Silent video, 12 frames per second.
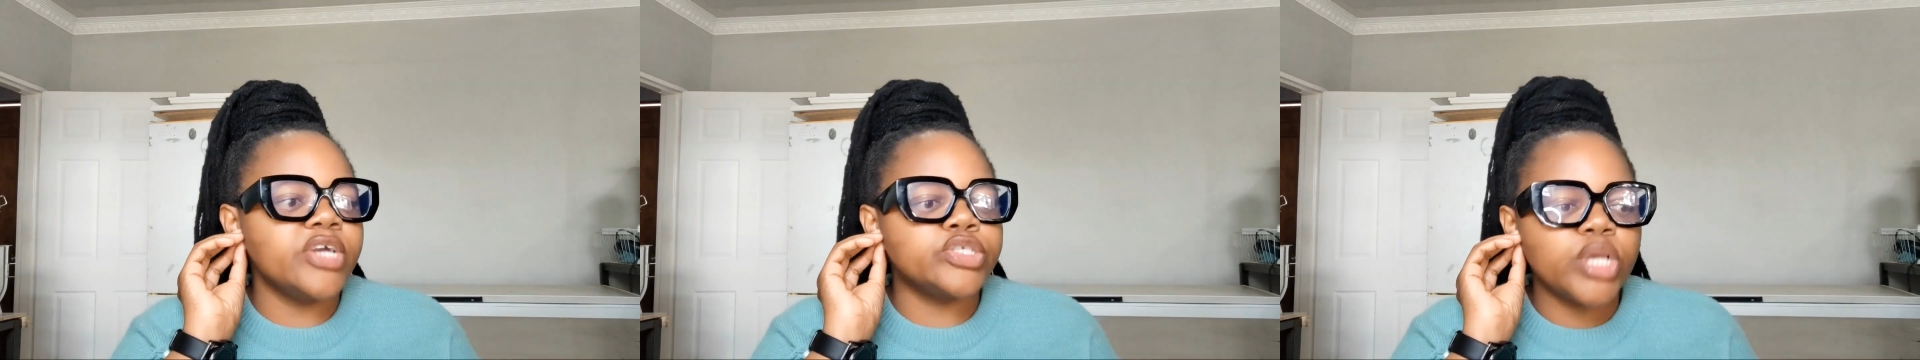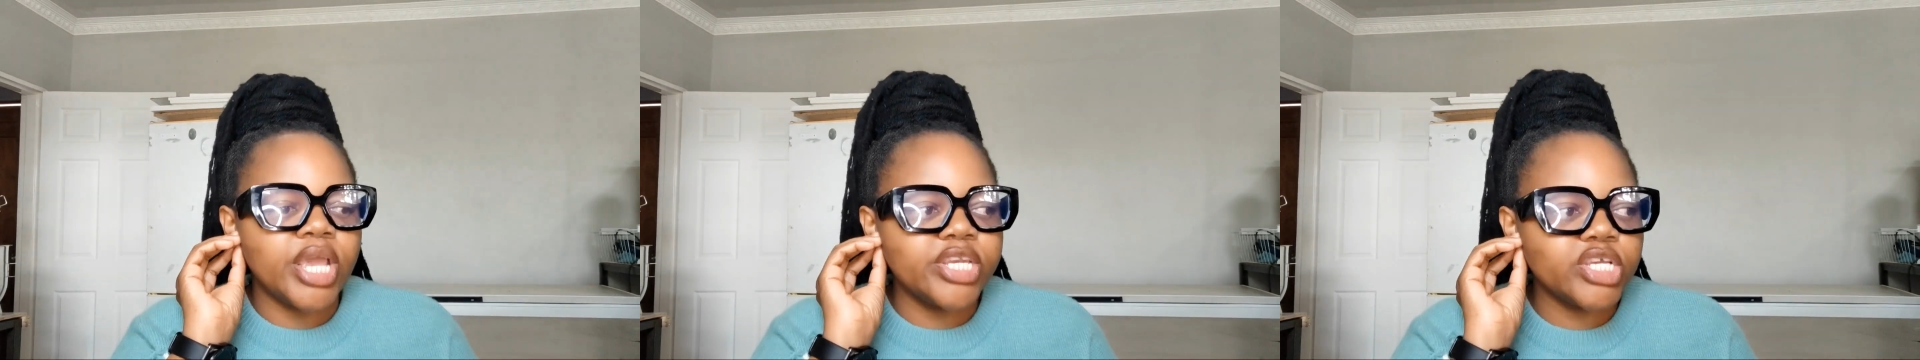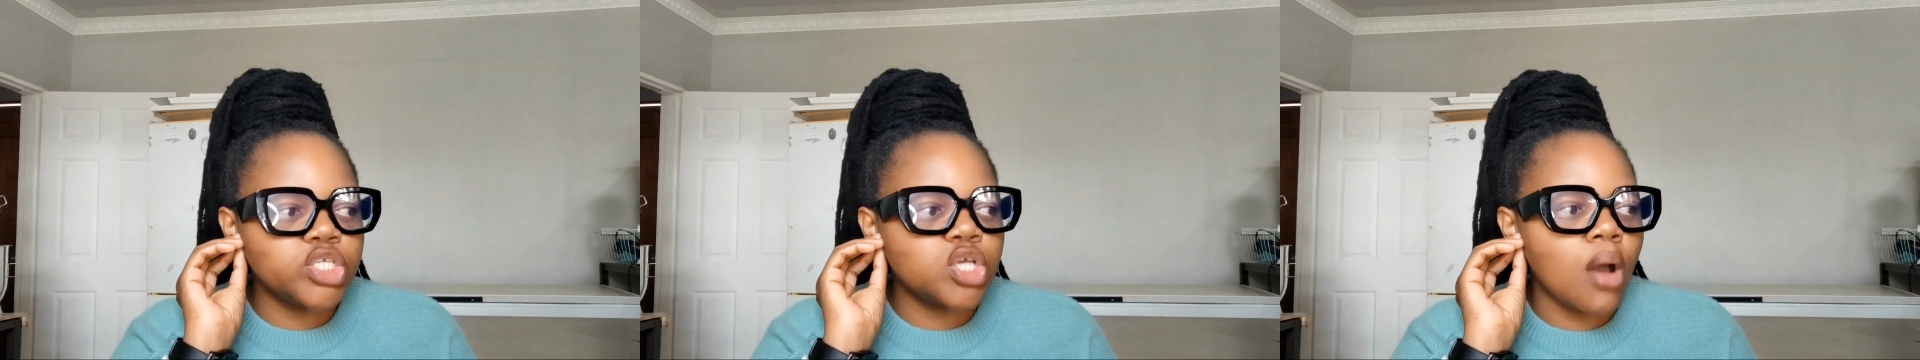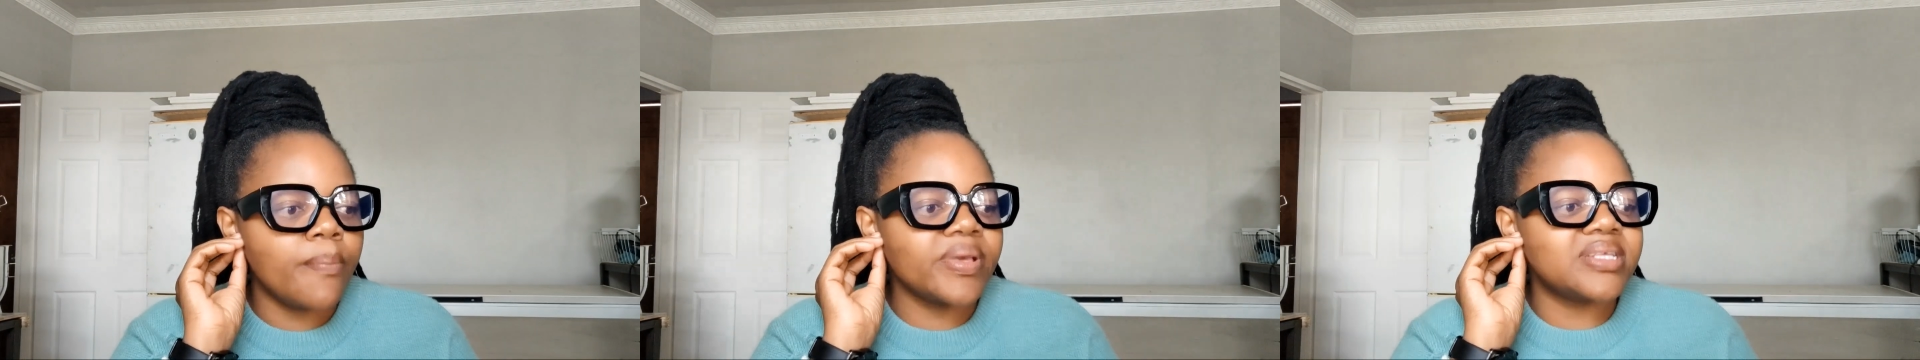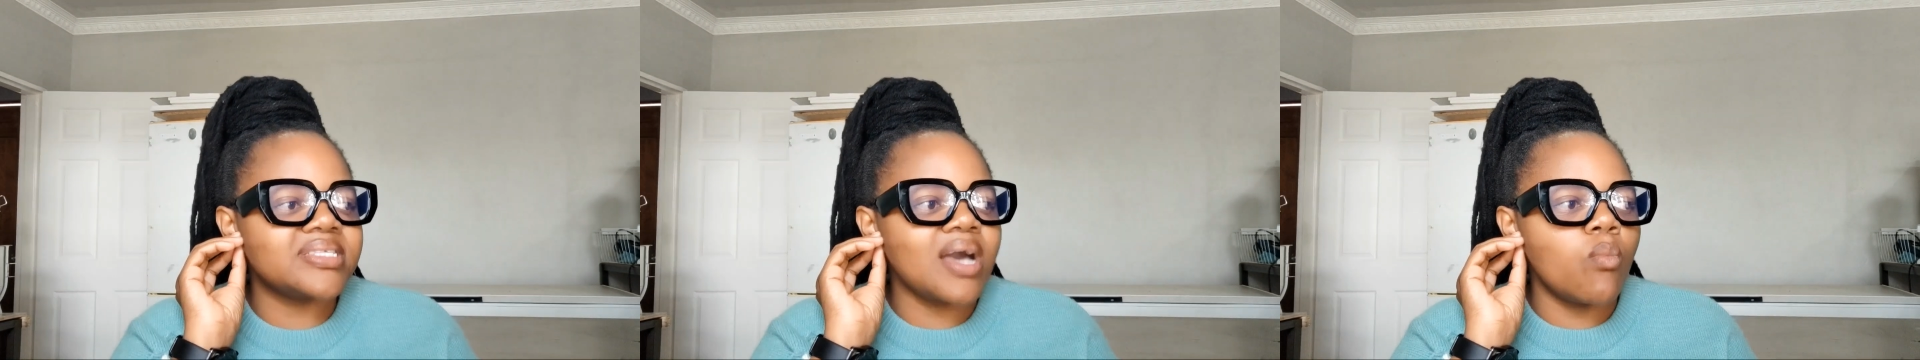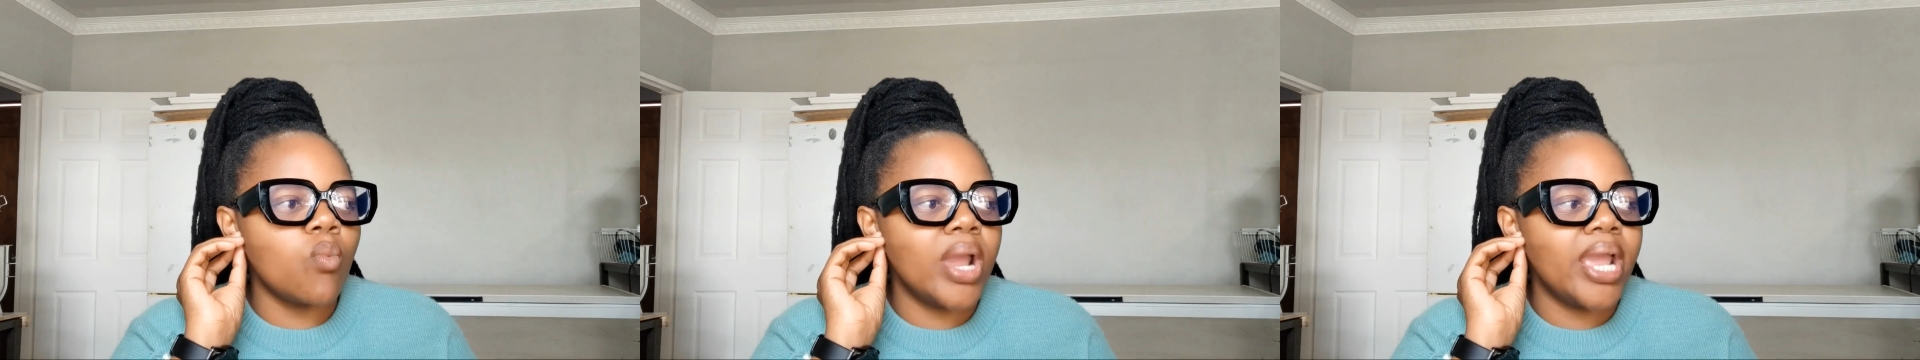a trending topic
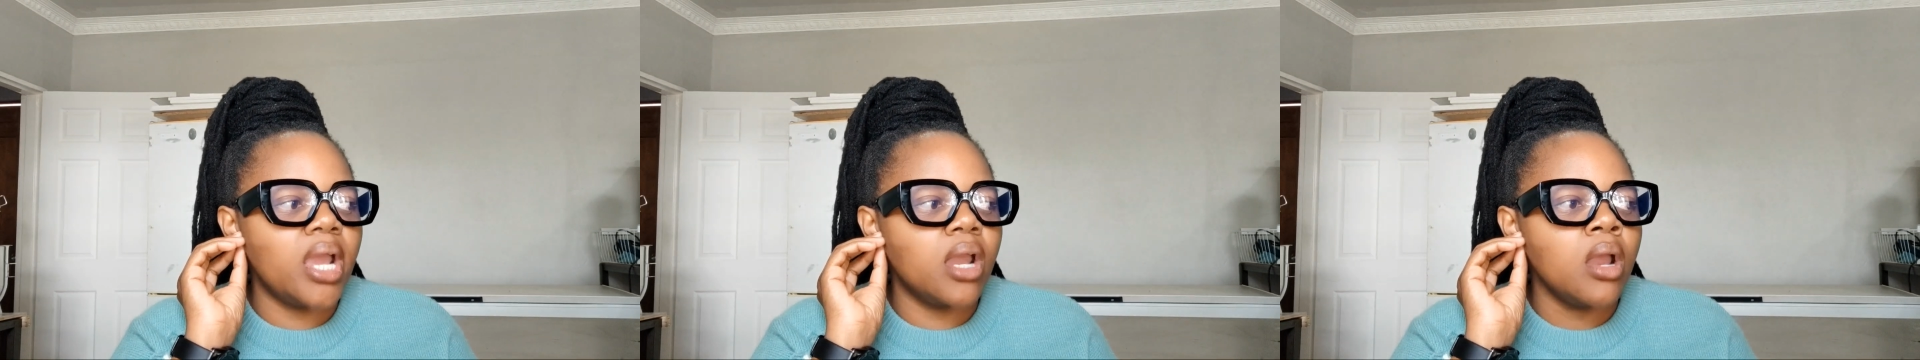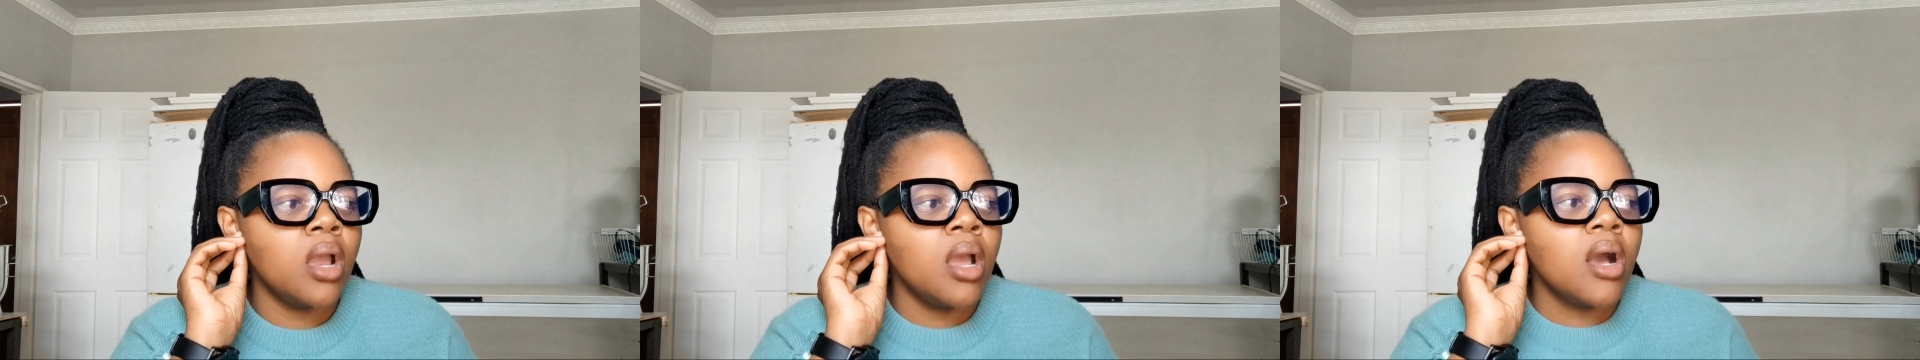somewhere